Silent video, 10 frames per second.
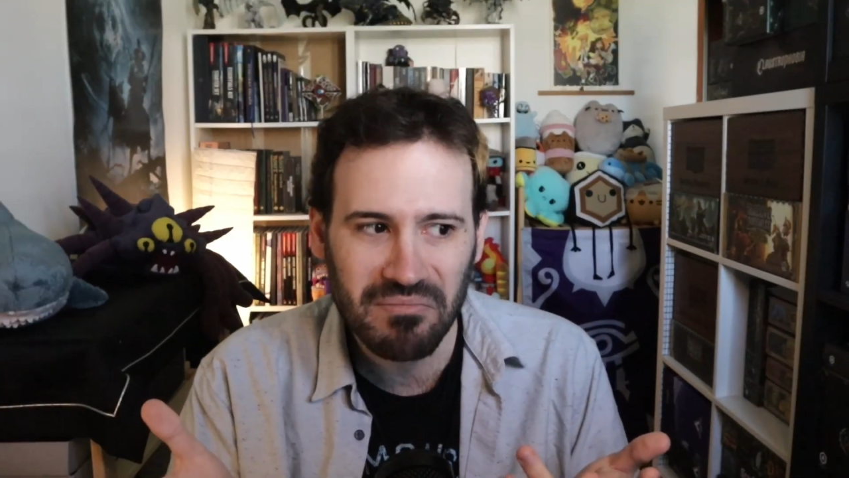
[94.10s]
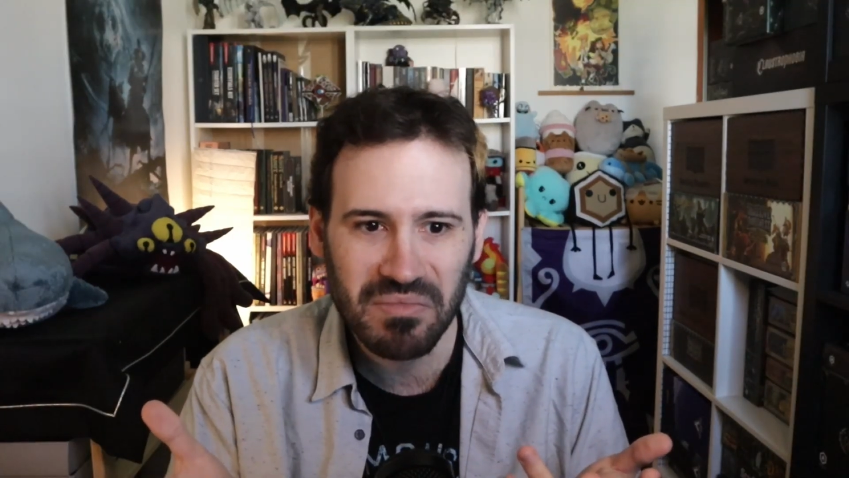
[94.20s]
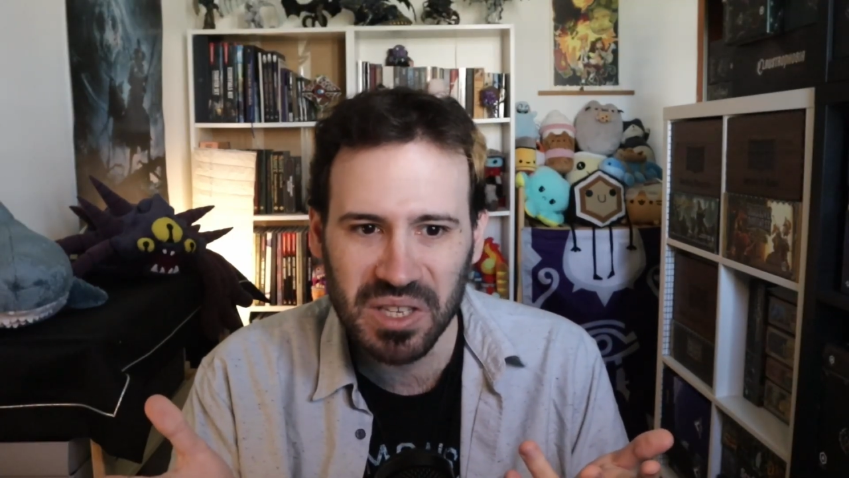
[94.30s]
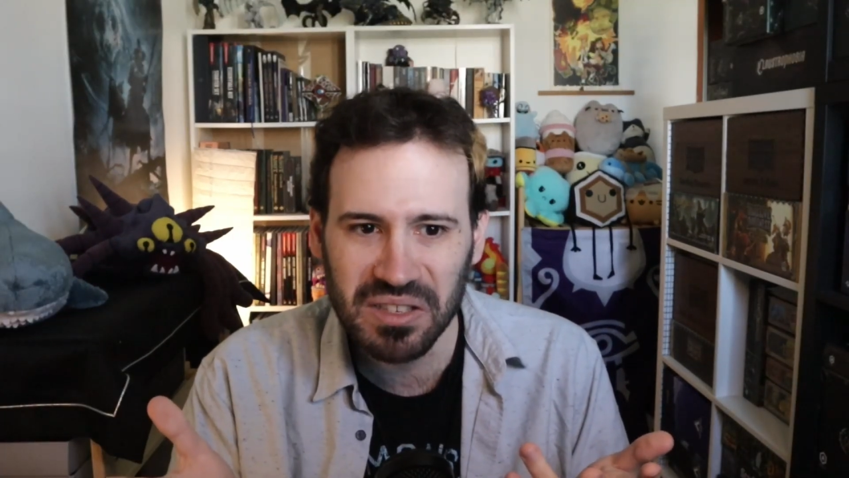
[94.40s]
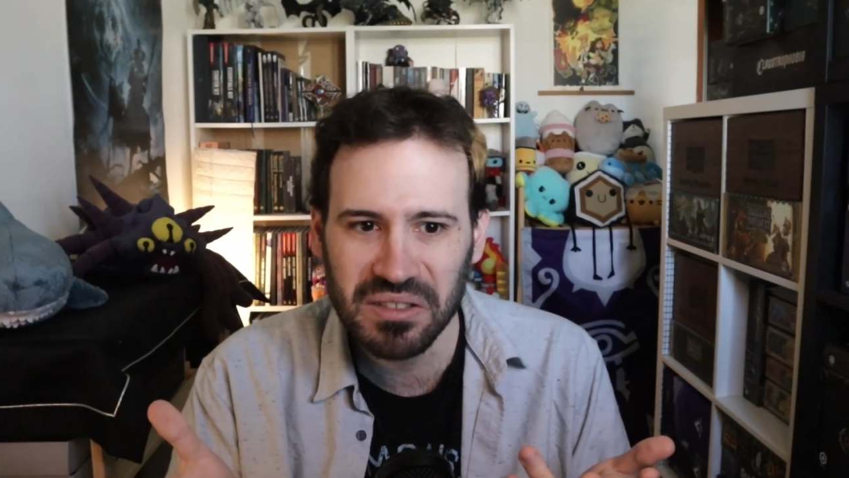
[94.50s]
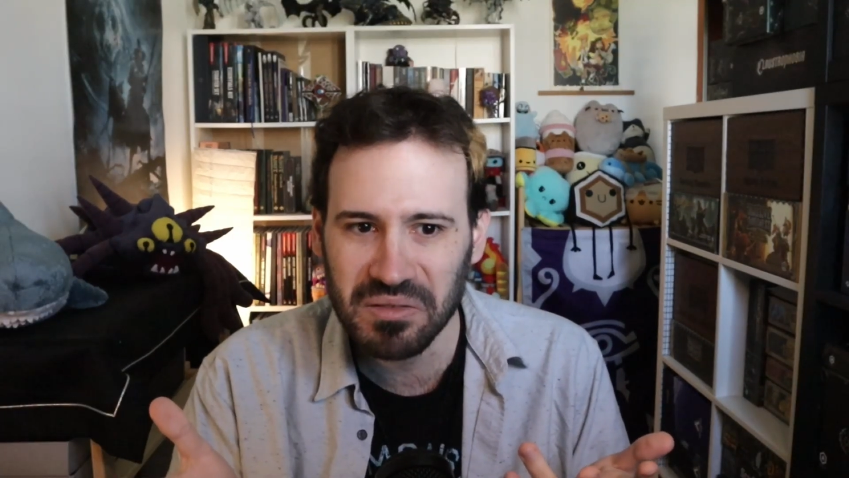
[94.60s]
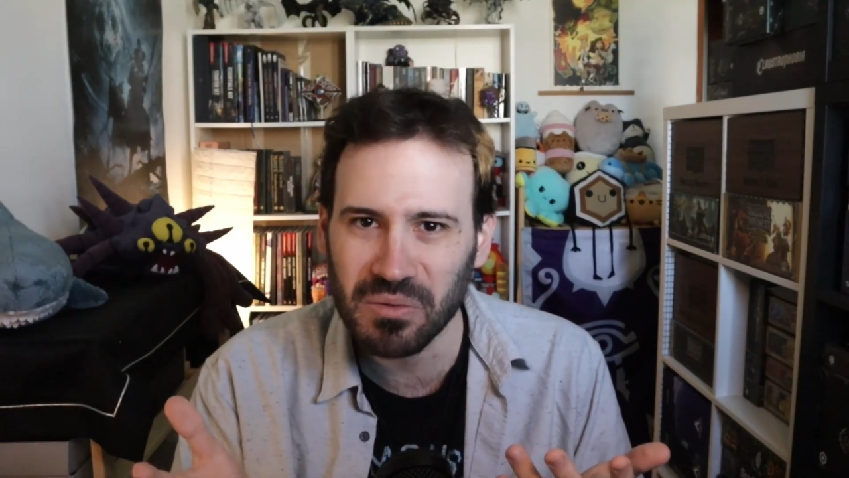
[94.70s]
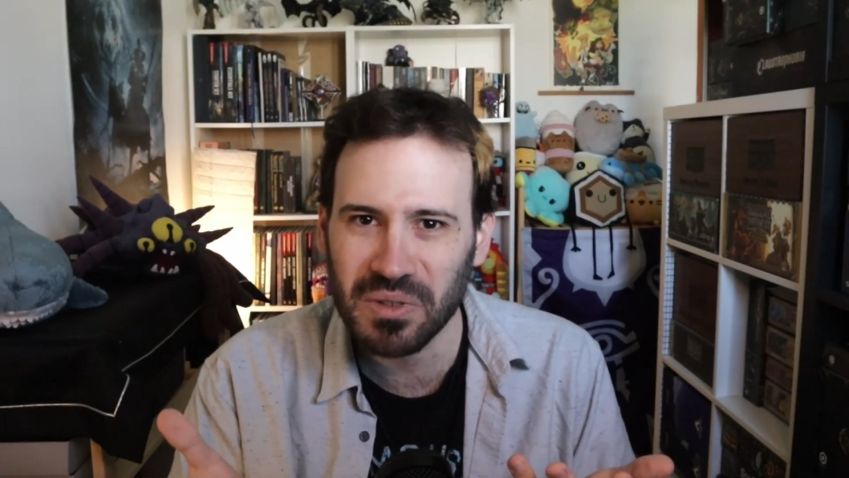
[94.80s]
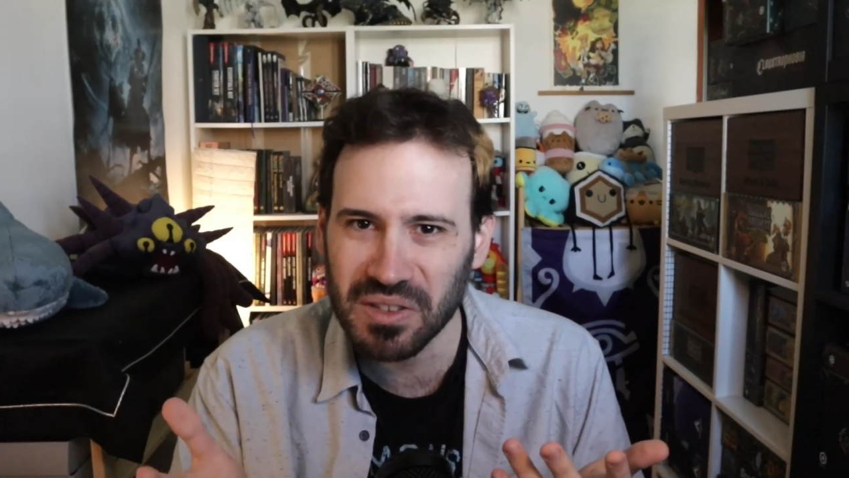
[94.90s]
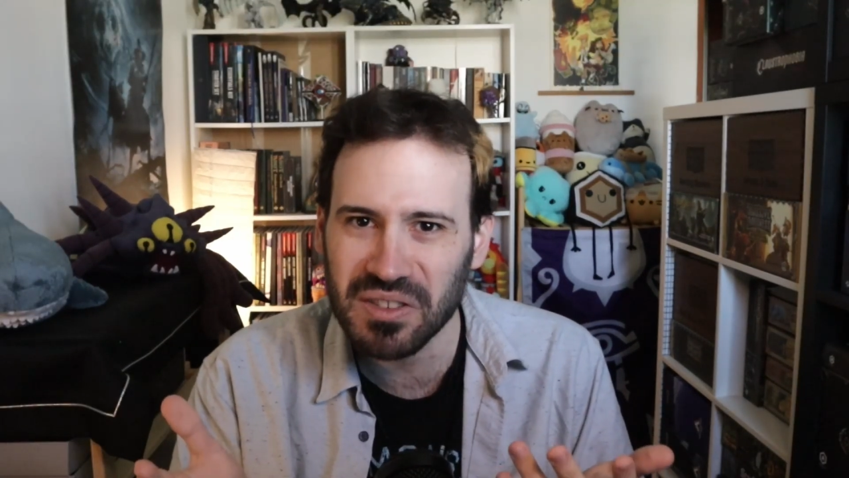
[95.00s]
this
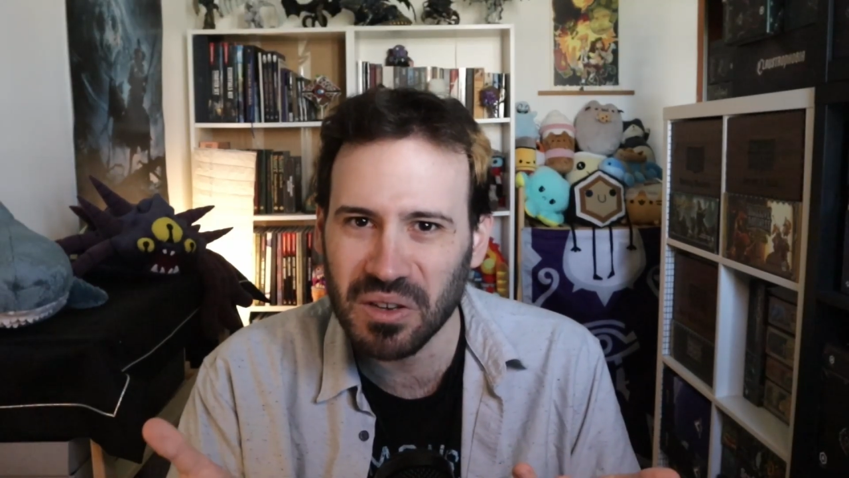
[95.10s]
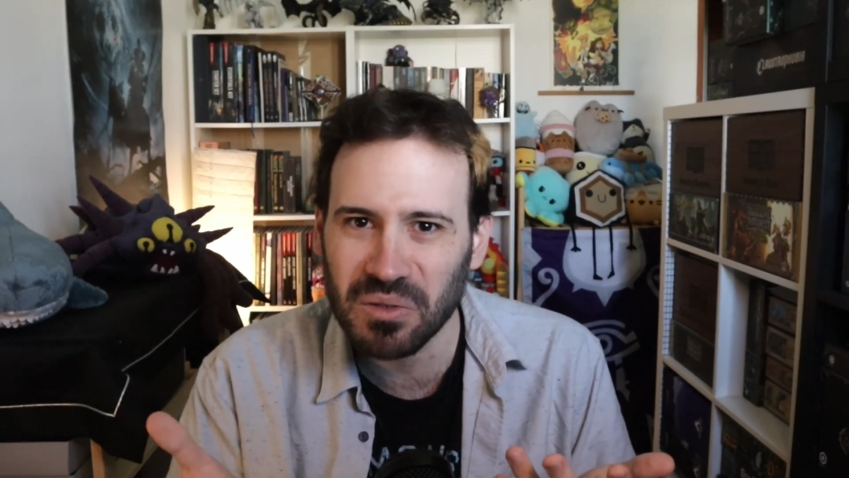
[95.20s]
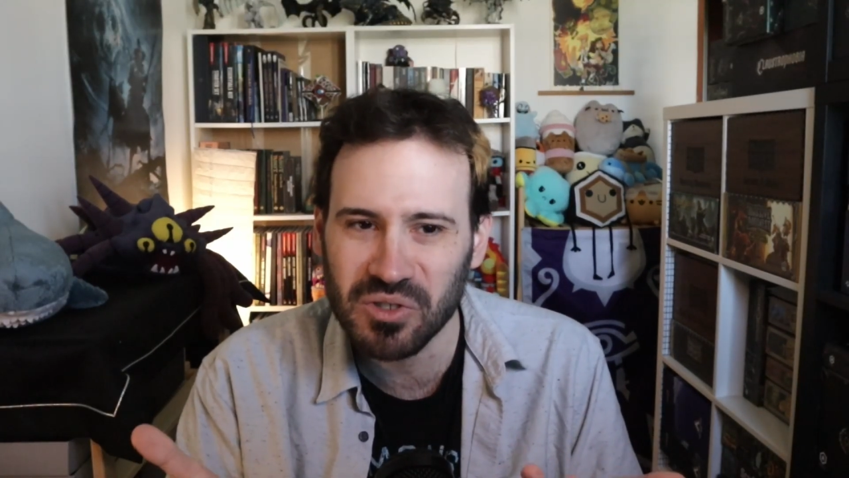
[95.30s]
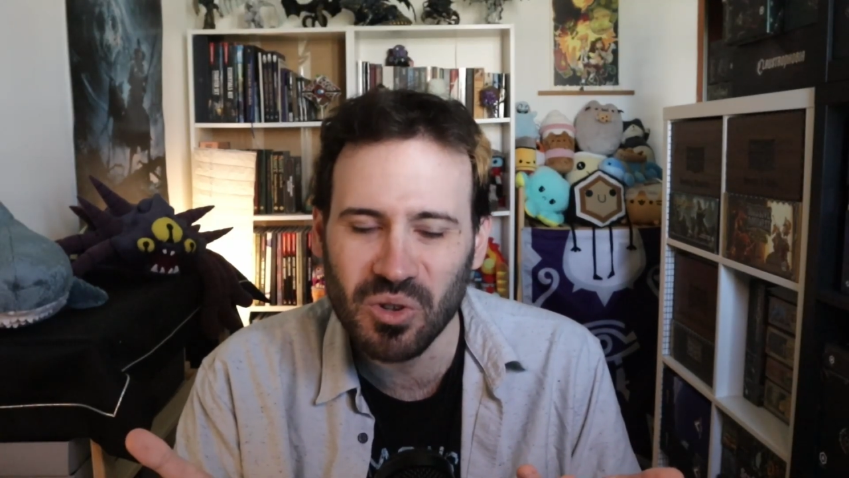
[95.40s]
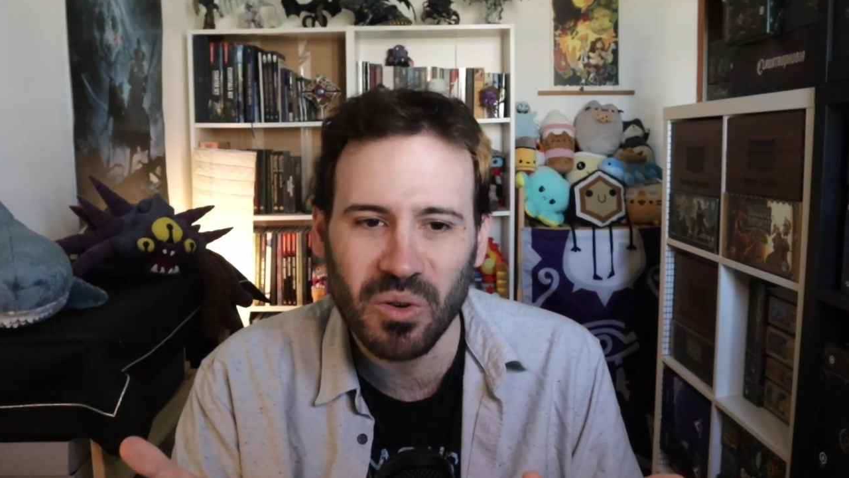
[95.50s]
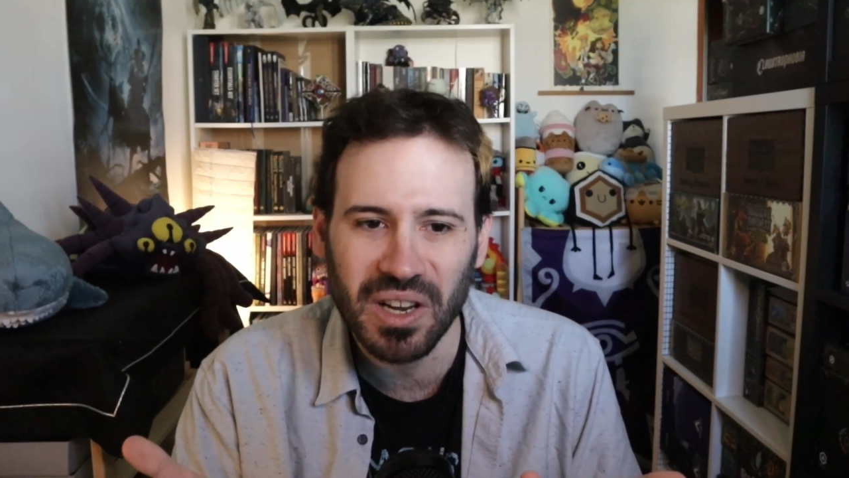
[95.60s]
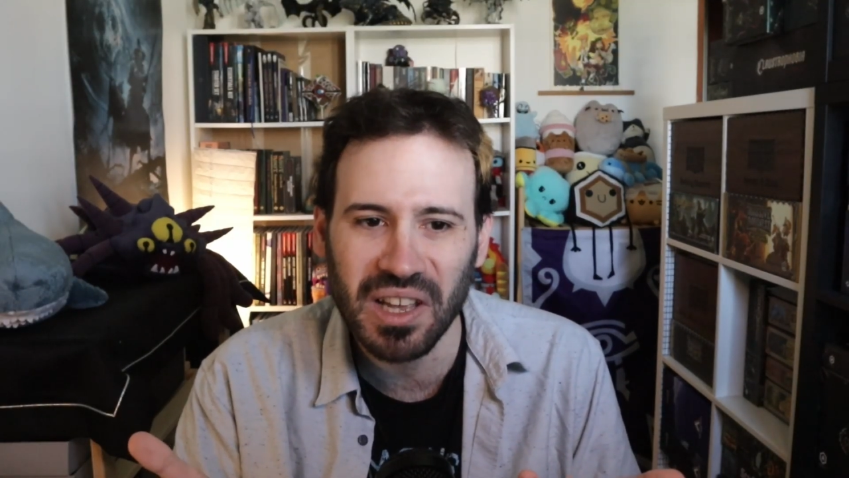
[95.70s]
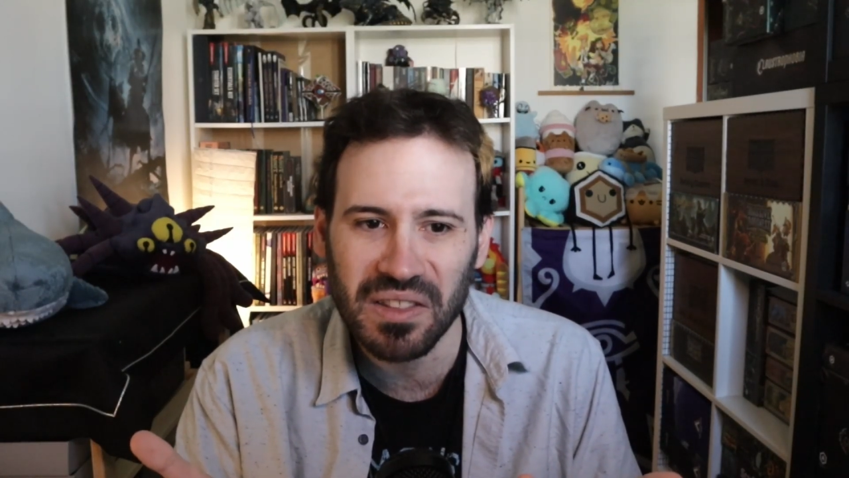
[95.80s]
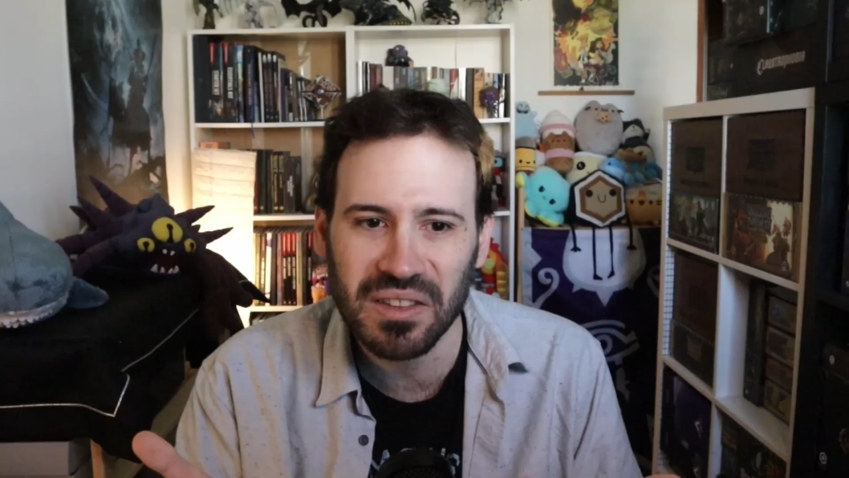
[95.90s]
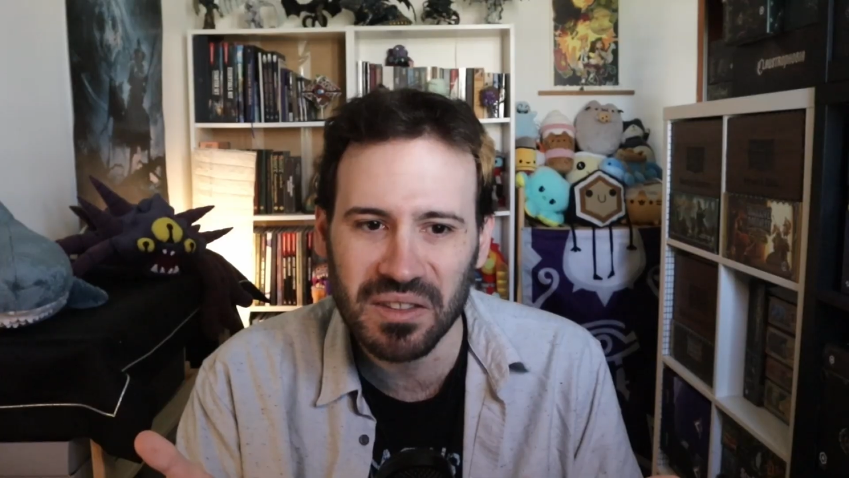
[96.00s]
is a cool story
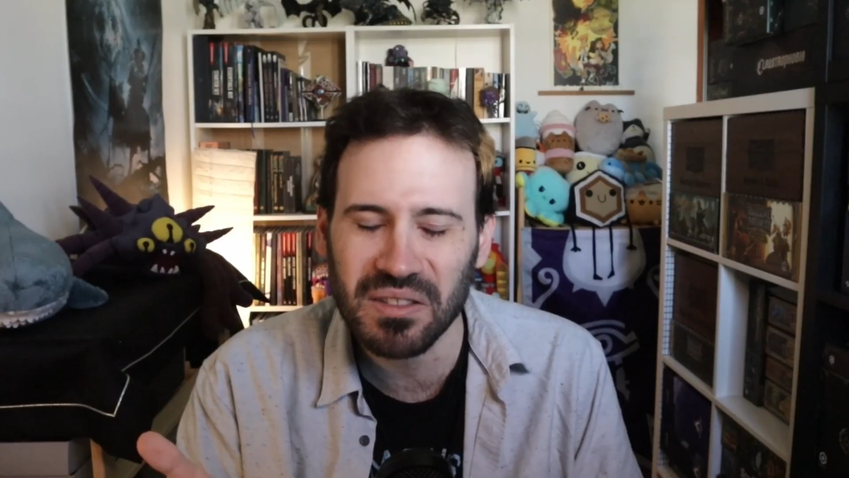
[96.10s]
and